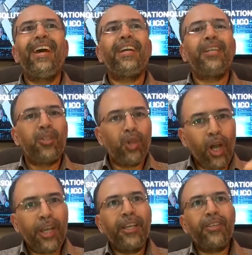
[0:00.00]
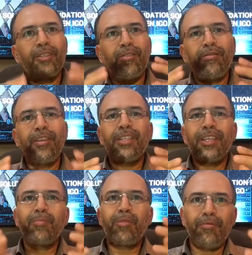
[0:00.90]
And in talking to the
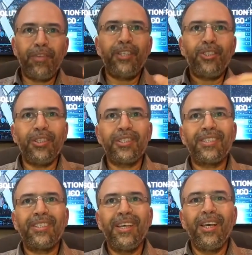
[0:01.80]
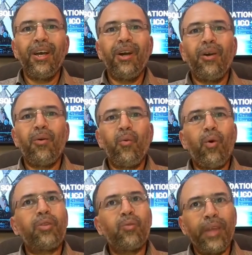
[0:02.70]
fintech professionals,
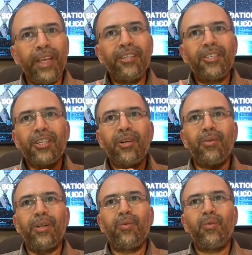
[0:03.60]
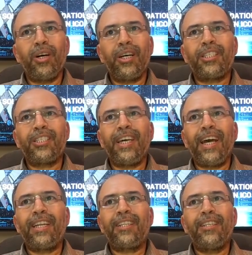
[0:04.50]
what we discovered was
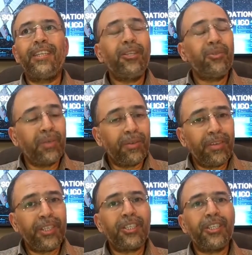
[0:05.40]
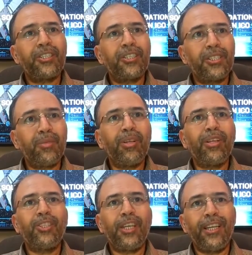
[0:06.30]
that they too were facing
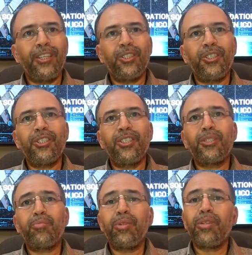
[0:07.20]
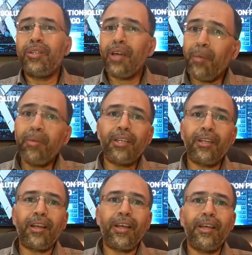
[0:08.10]
similar challenges since
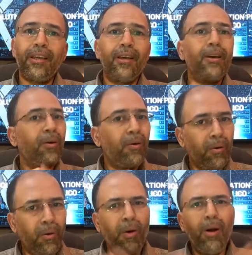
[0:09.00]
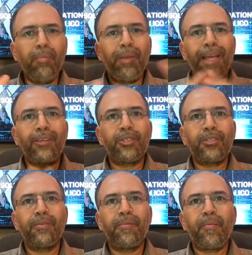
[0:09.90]
predominantly all
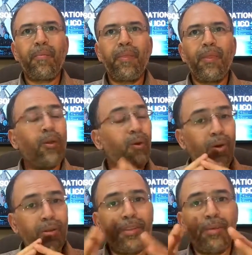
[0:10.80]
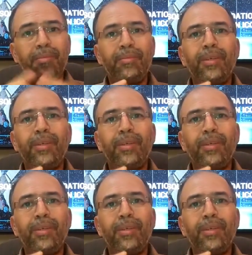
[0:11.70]
banks, all of them,